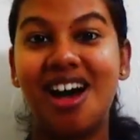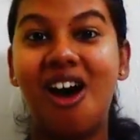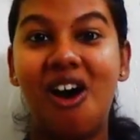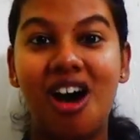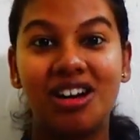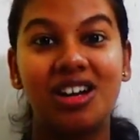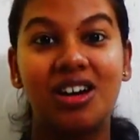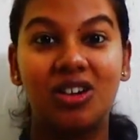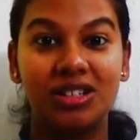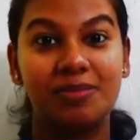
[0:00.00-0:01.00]
are
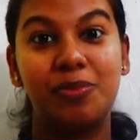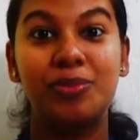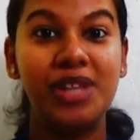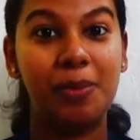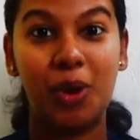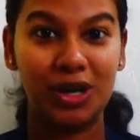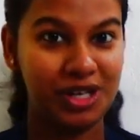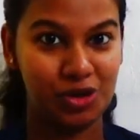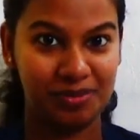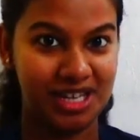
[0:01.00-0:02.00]
all the
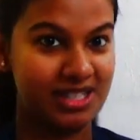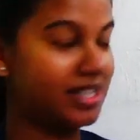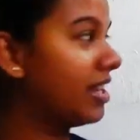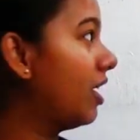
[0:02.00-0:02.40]
polynomials.